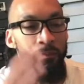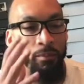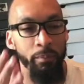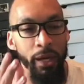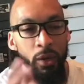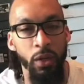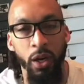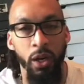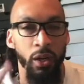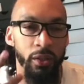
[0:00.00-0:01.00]
Mail
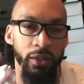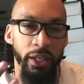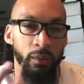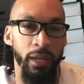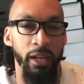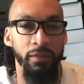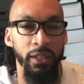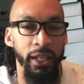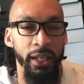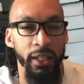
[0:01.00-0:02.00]
call, they arrived
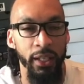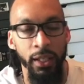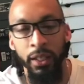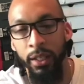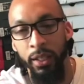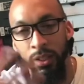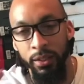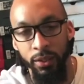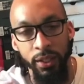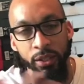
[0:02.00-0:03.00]
today,
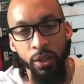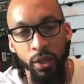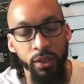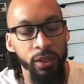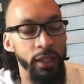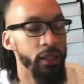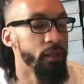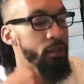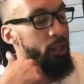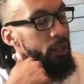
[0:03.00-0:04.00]
so these are her
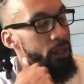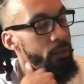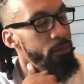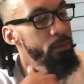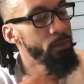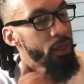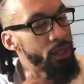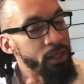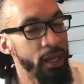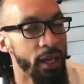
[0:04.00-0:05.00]
sneakers.
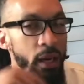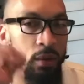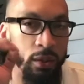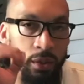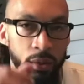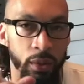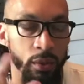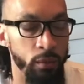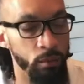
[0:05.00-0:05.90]
Shout out to you.